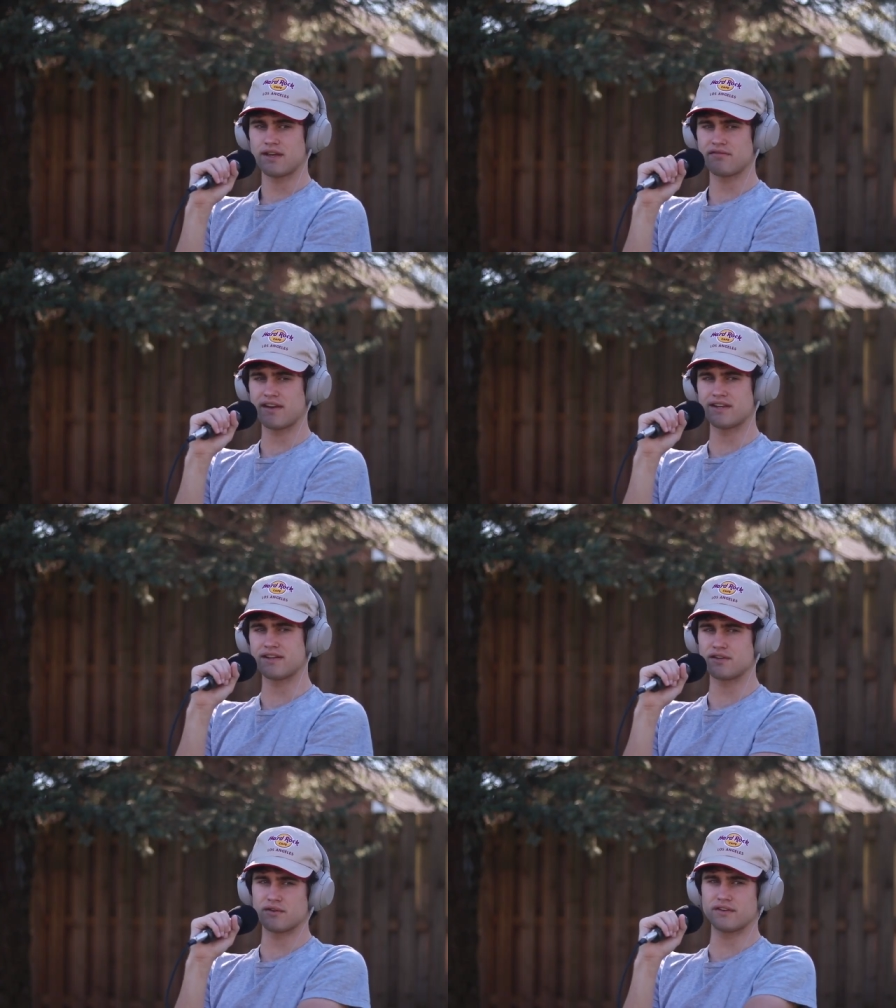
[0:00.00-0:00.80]
if I
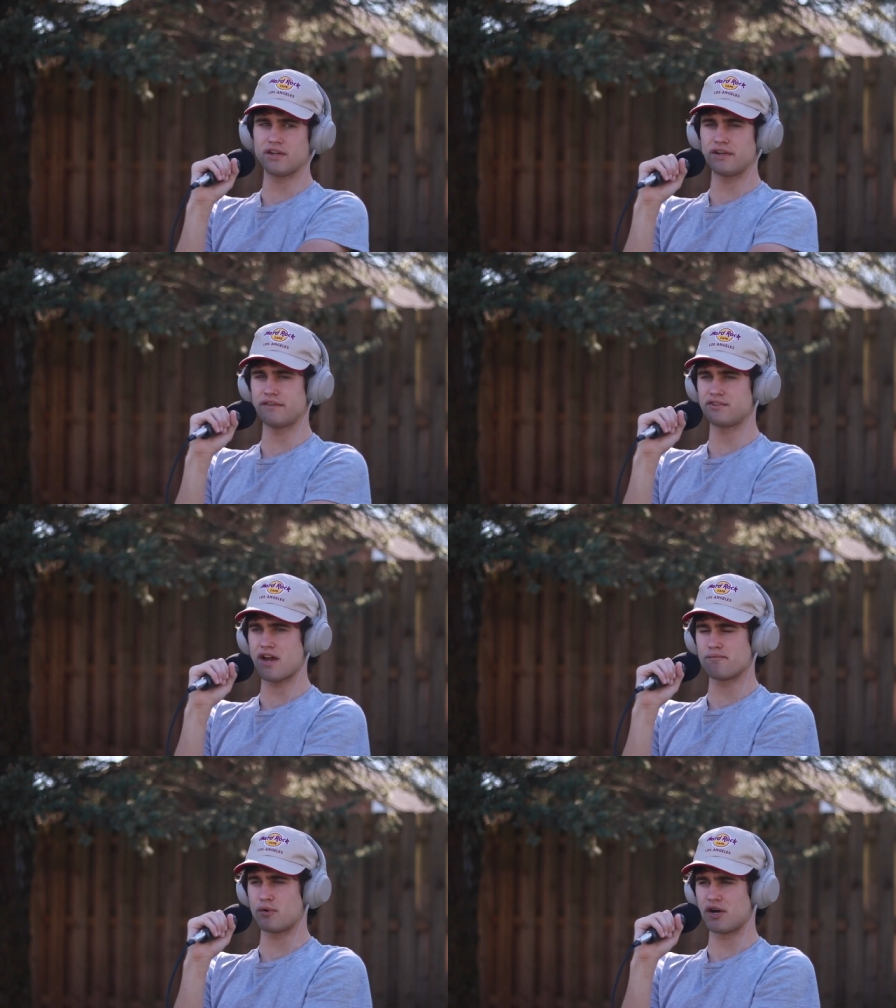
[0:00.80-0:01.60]
didn't do a good enough
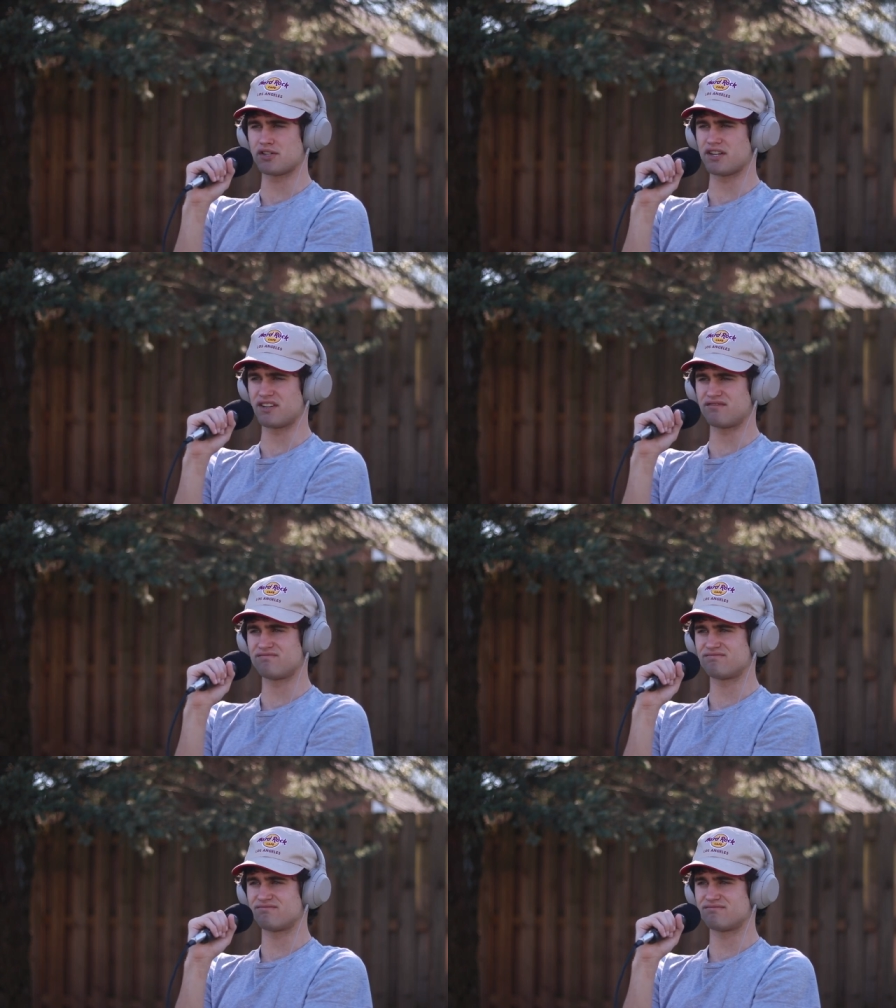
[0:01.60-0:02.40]
job brushing.
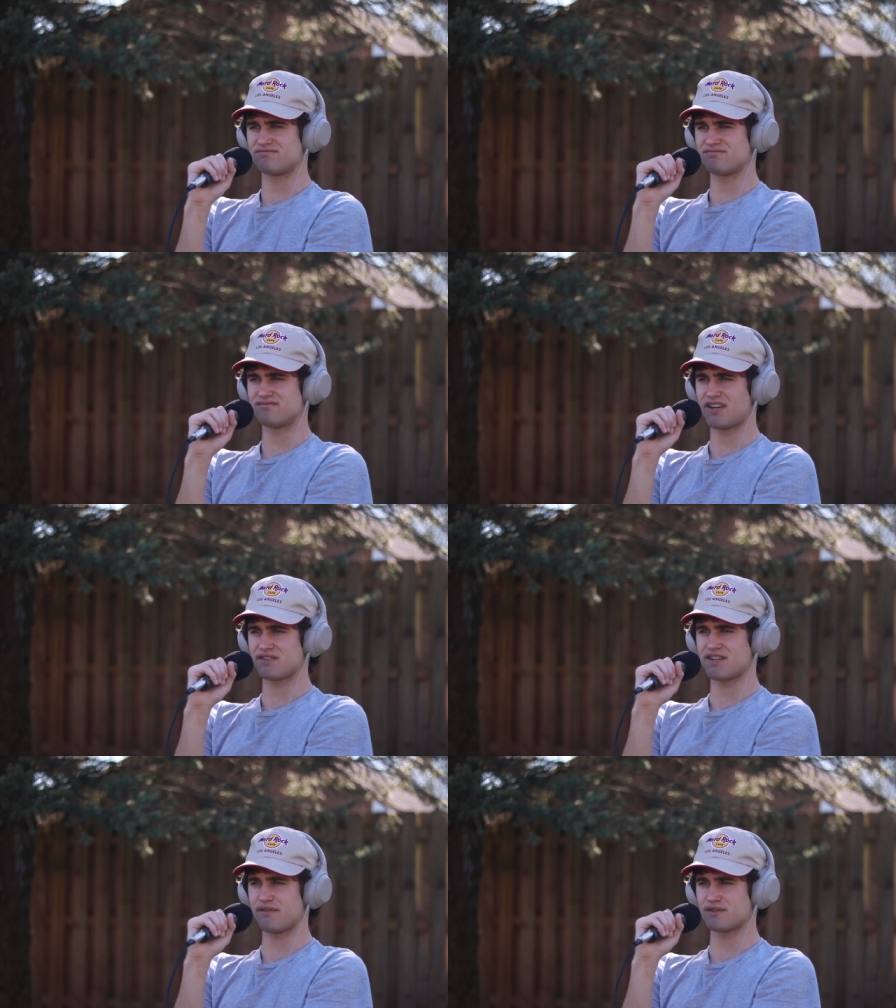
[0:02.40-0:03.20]
Hmm. That
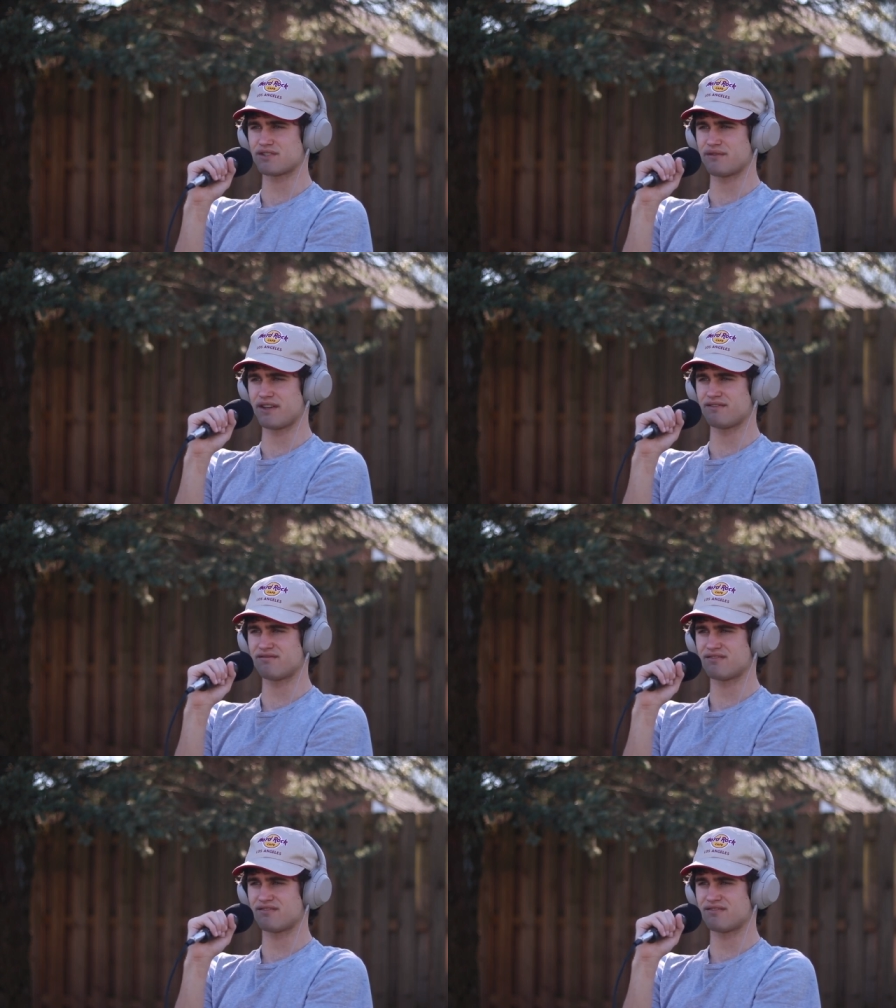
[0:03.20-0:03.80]
always happens to me.